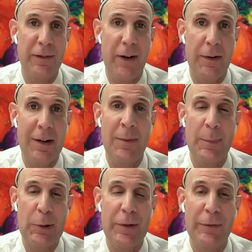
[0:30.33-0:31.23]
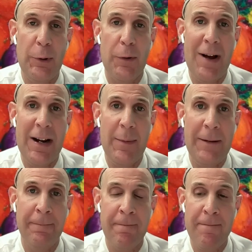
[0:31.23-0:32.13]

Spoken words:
Dvarim, the book of Deuteronomy.